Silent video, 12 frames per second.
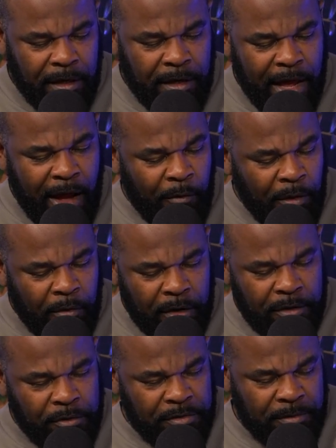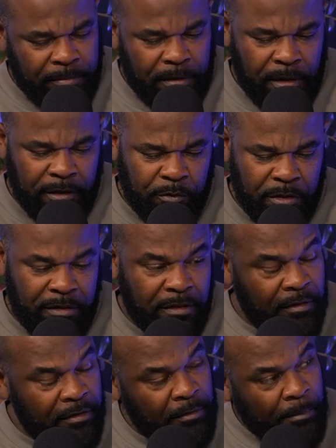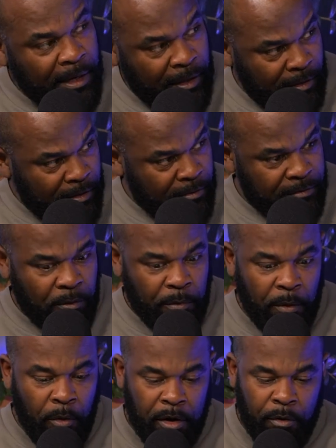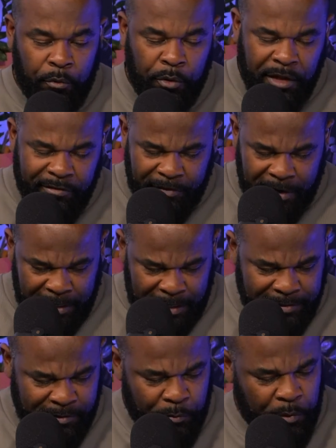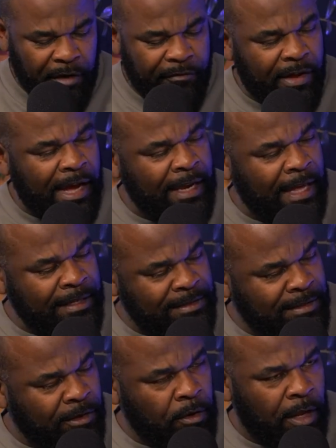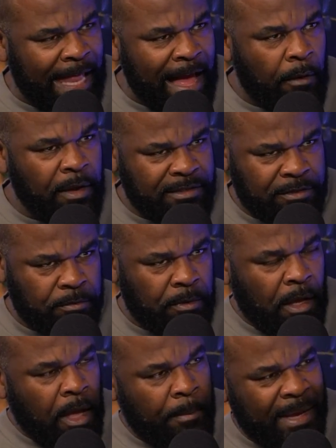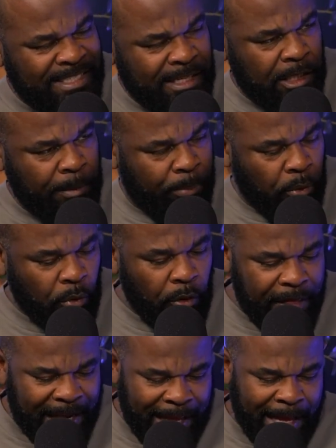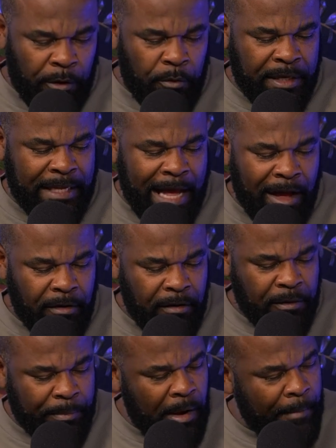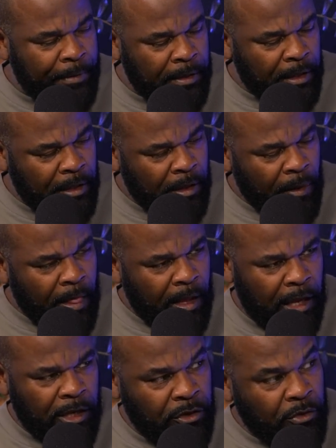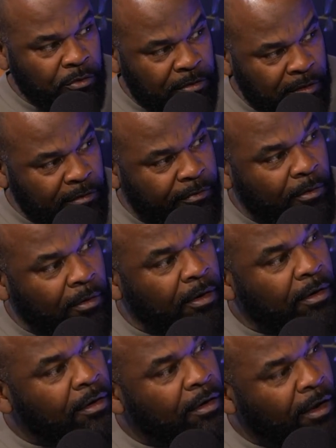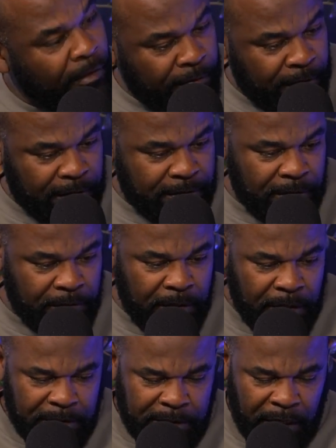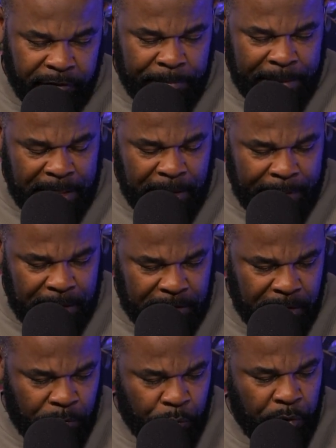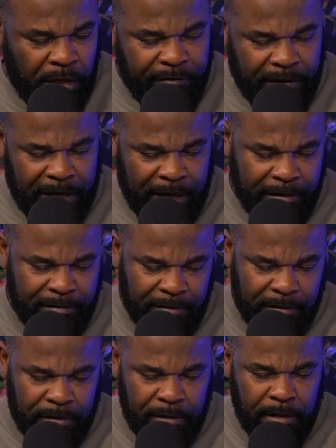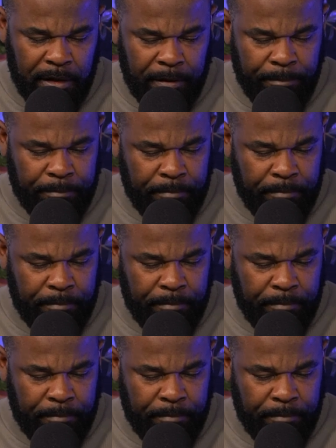And now we want to do some things with the money. So we want to refinance. And refinance is going to allow us to basically pull that equity out of the property and use it for other things. So tell everybody about the refinancing